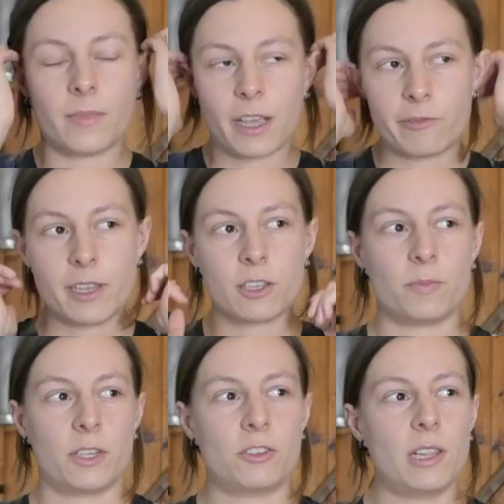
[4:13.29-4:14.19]
I think
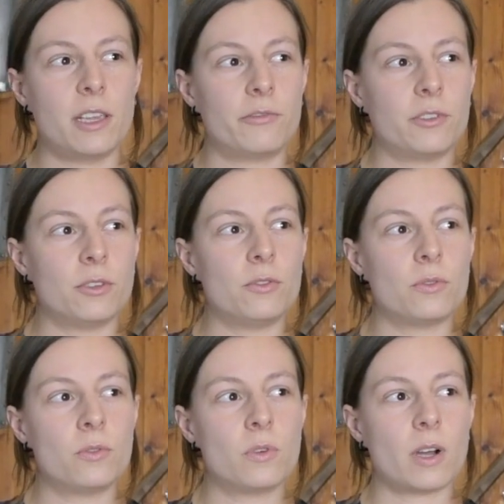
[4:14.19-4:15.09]
especially if you
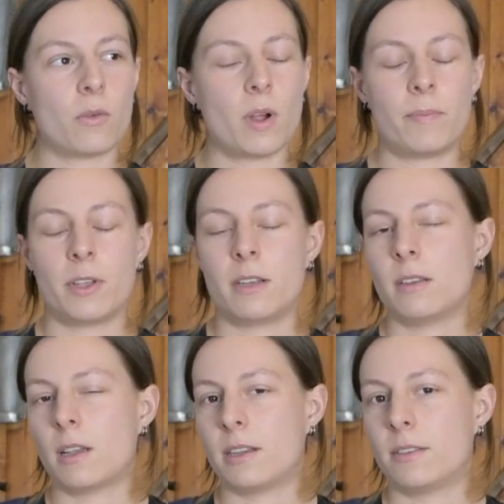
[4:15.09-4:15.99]
do a weapon
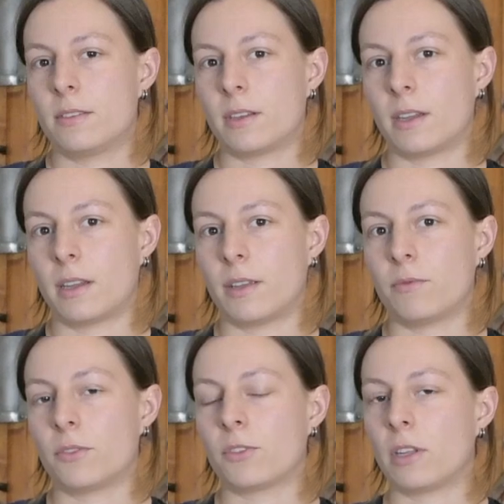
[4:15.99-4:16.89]
that
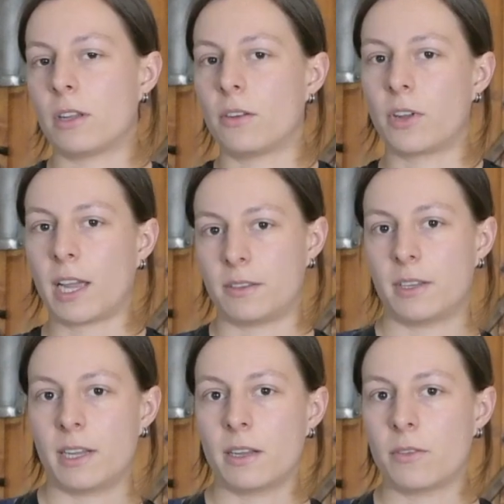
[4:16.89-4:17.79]
involves a lot of
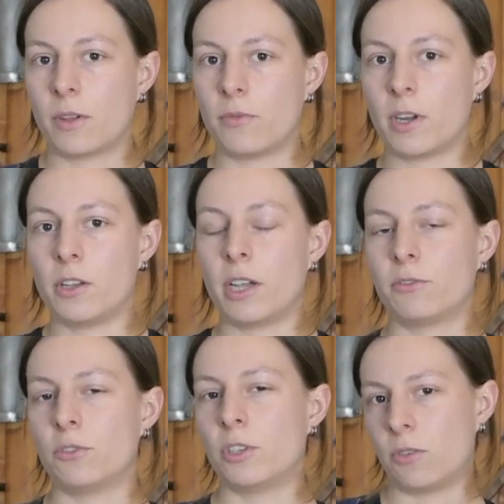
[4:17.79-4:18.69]
cutting, where you have
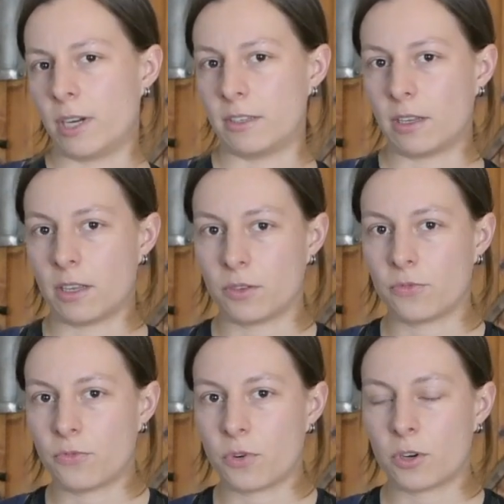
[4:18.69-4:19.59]
to generate a lot of
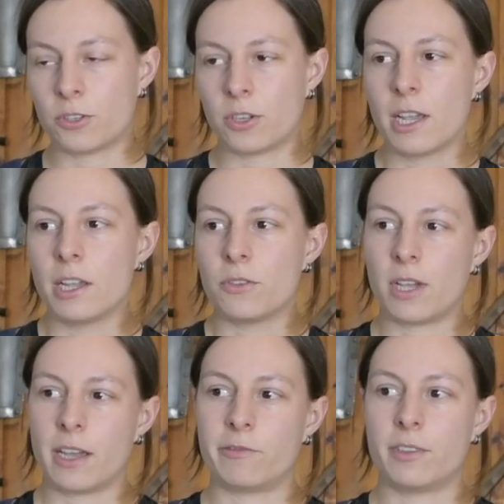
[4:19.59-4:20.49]
force, you
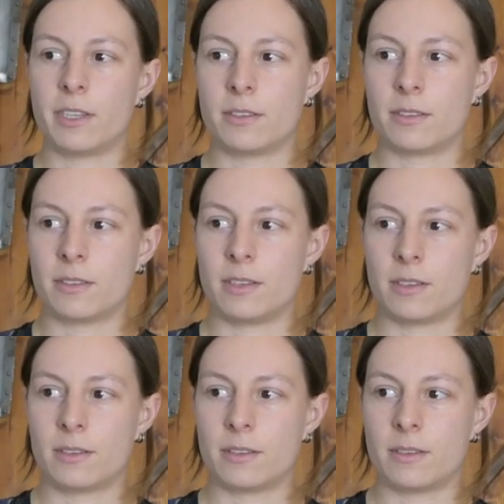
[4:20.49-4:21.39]
have
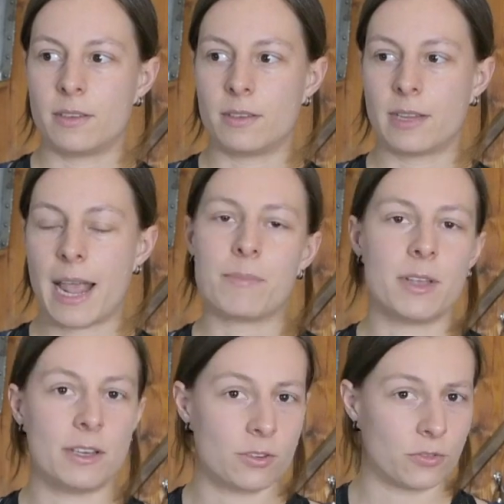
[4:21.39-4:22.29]
this
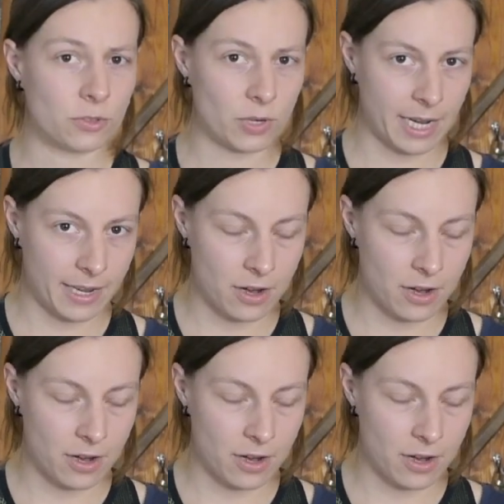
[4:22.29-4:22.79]
habit of striking